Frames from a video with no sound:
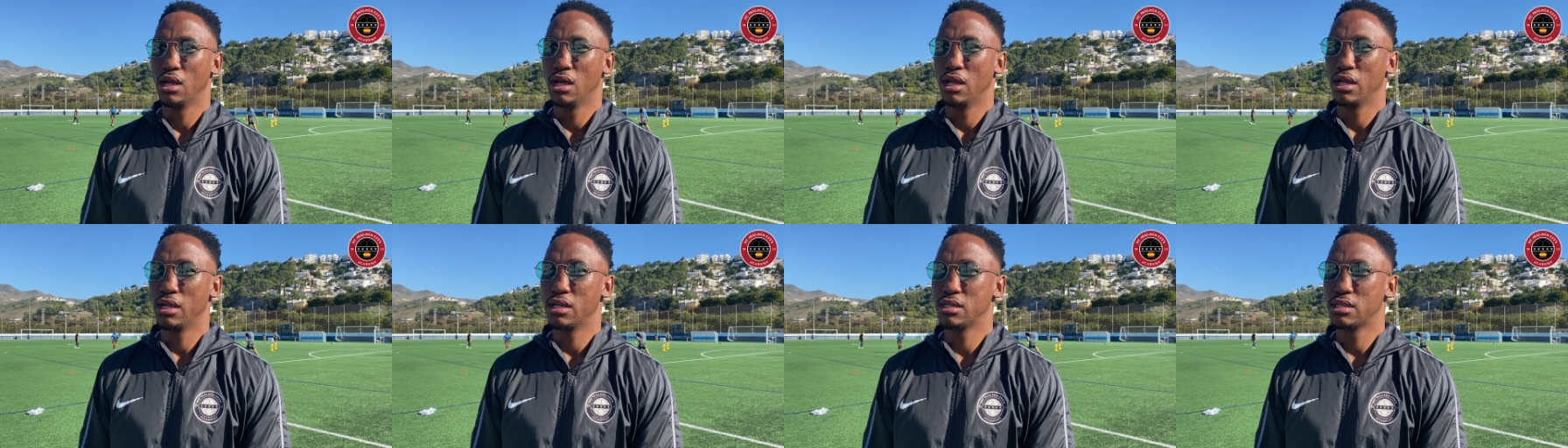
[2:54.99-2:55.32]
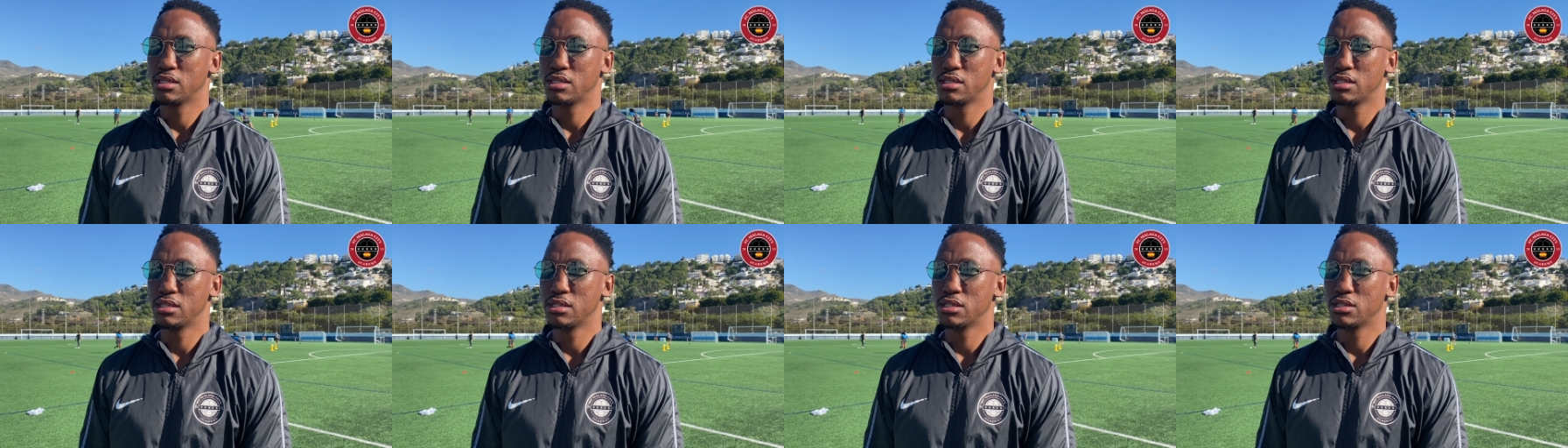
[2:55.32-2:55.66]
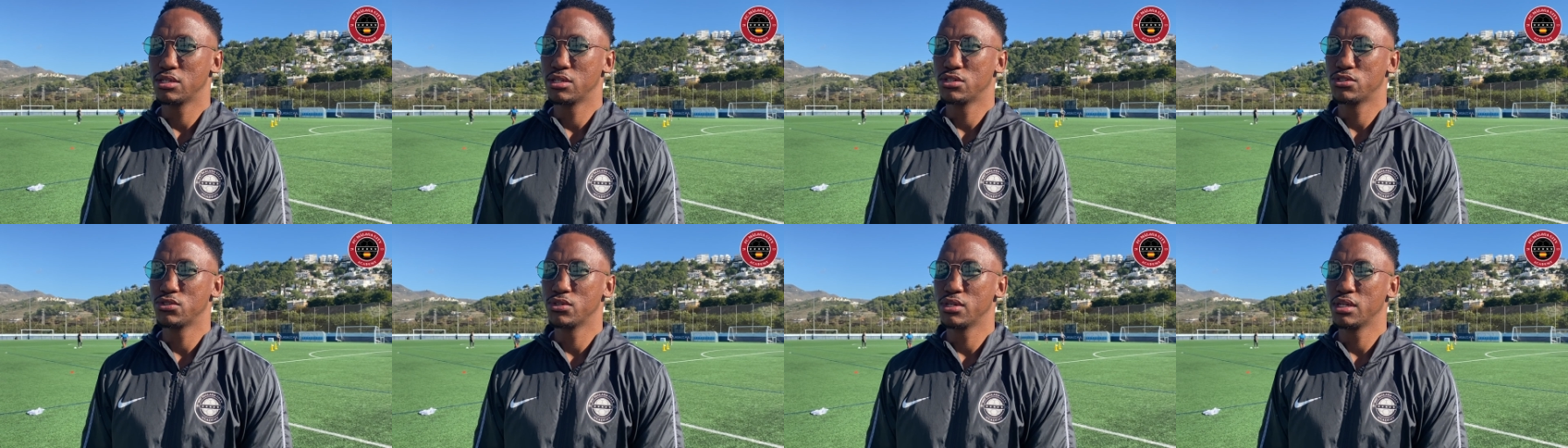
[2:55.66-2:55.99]
it, it,
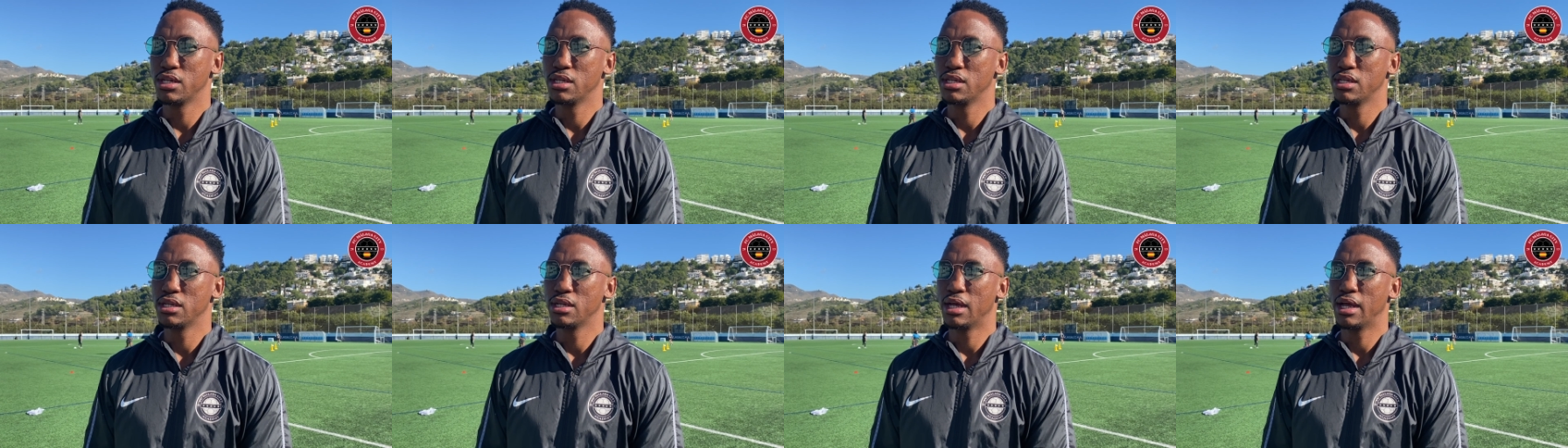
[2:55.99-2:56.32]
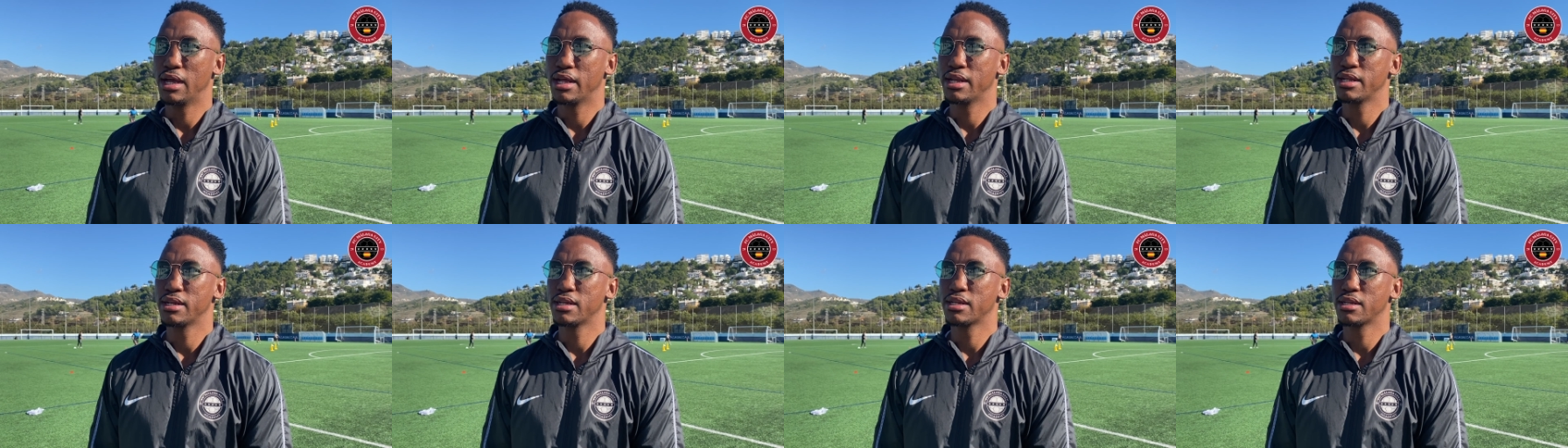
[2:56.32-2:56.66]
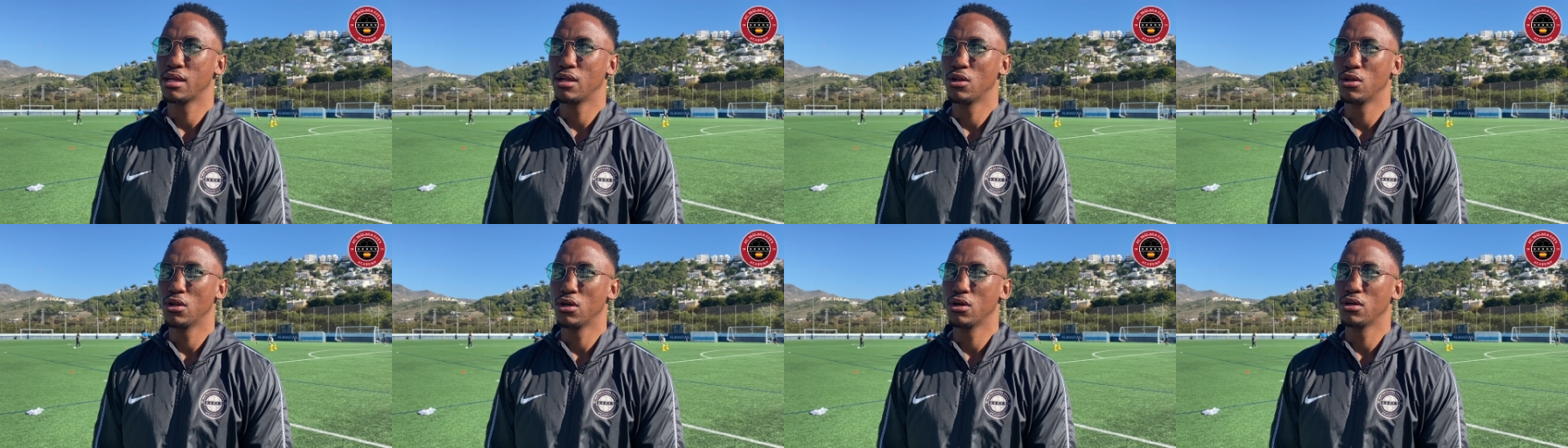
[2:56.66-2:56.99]
it really added
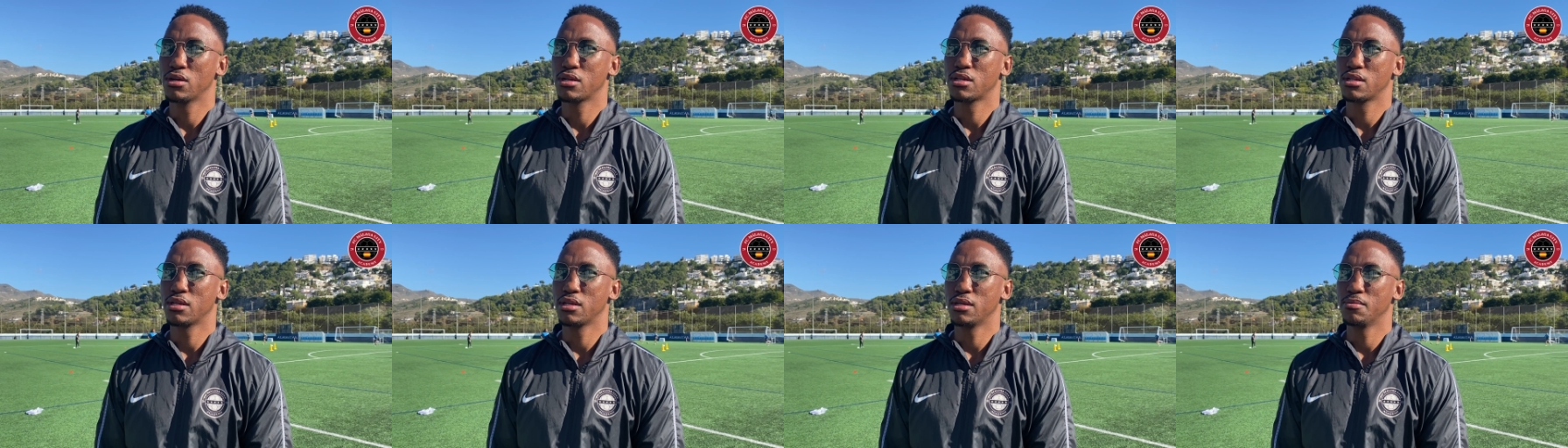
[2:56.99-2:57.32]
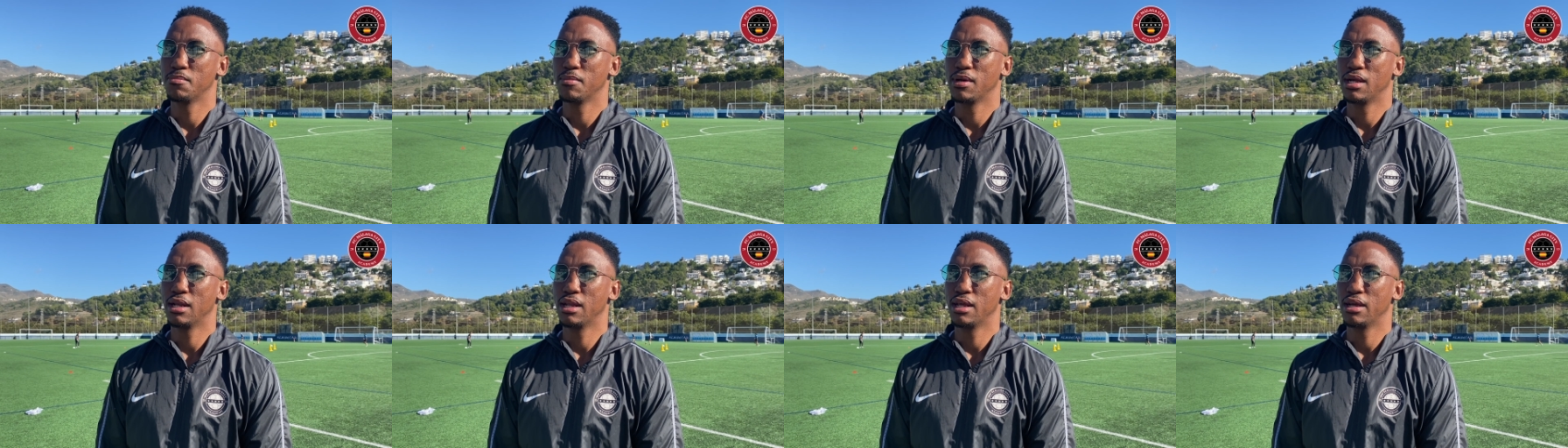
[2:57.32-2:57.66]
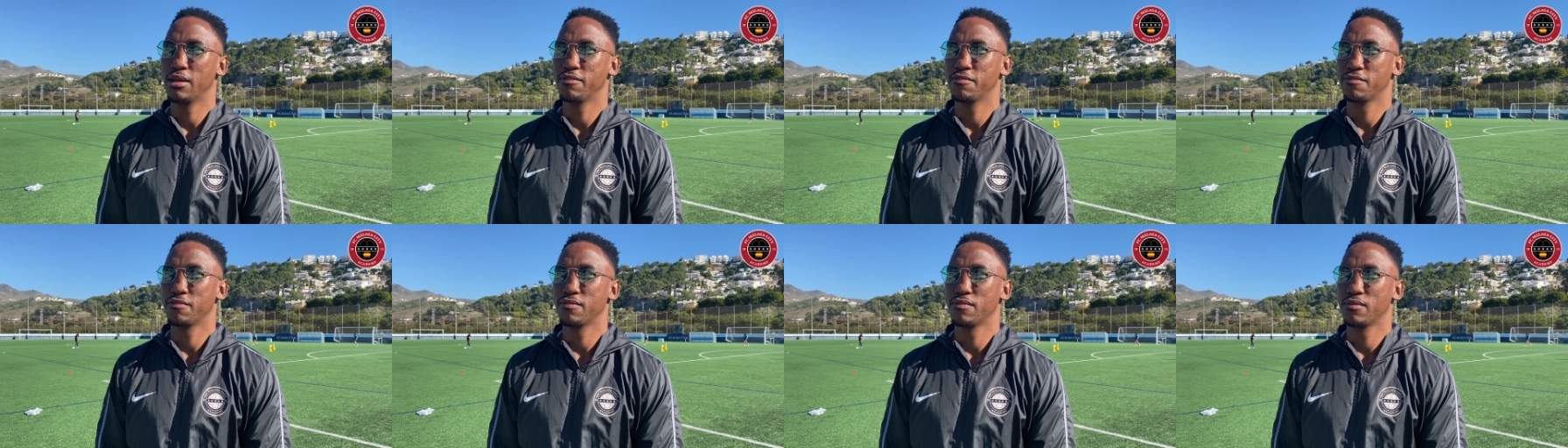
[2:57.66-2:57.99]
a lot in my
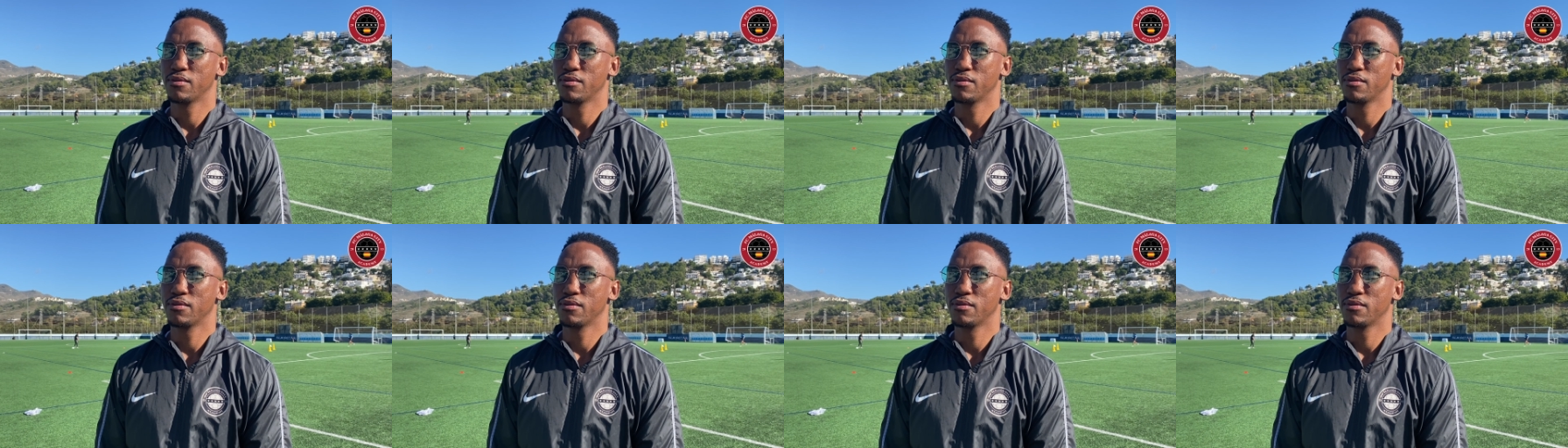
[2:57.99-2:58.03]
life.